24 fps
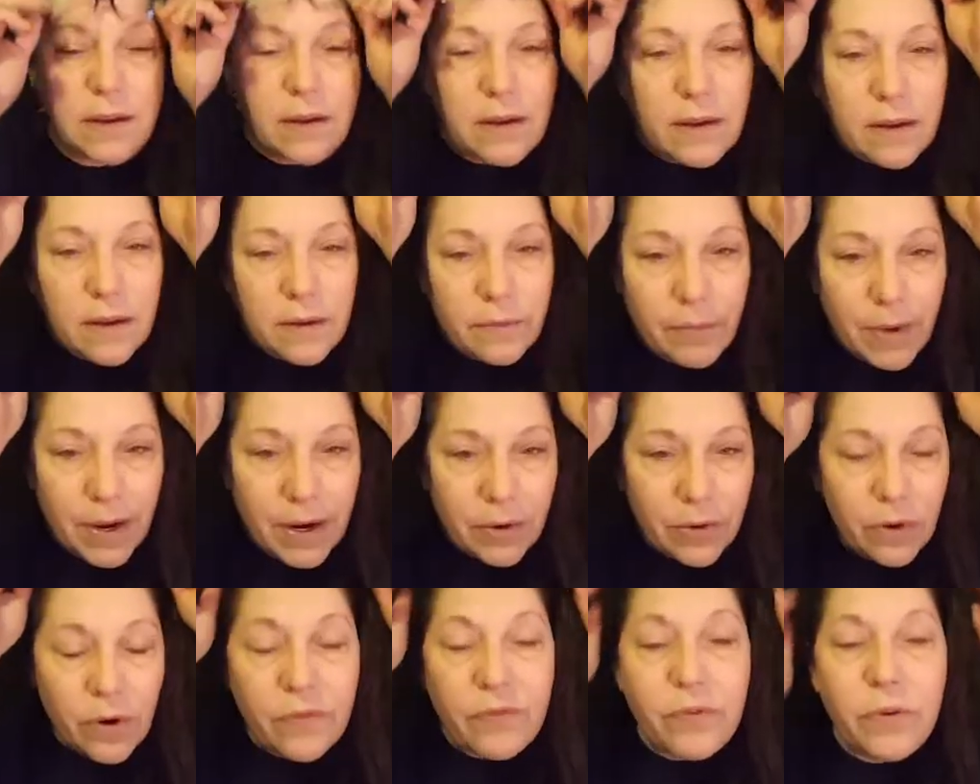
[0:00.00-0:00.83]
Um, I
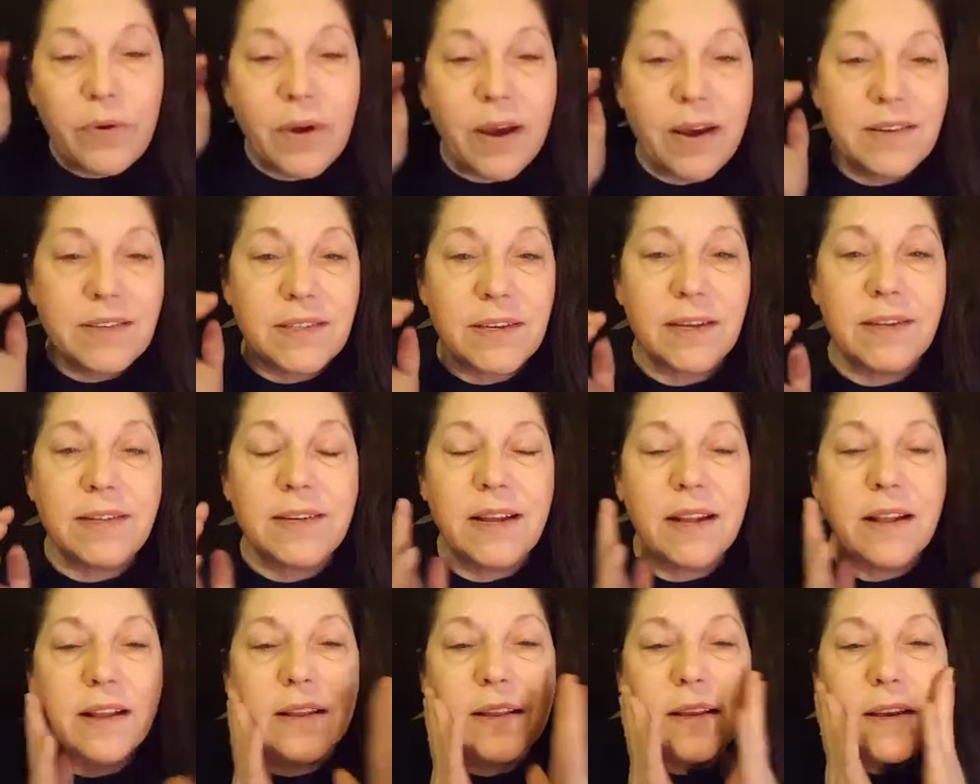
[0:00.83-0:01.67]
don't know if you guys can
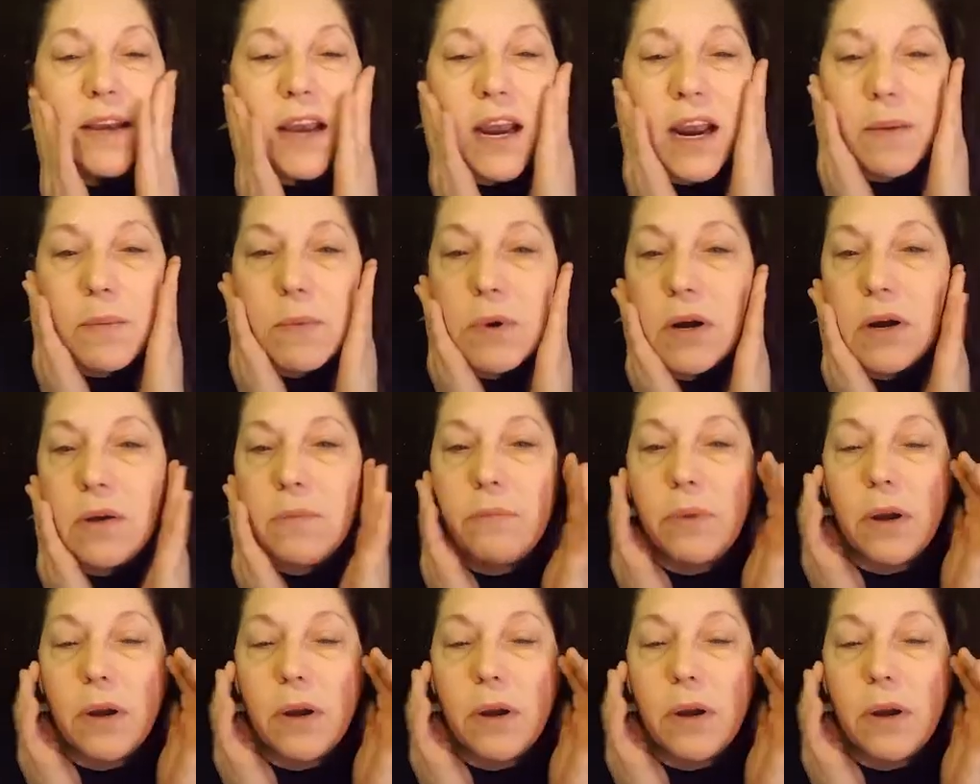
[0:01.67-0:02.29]
tell on the camera,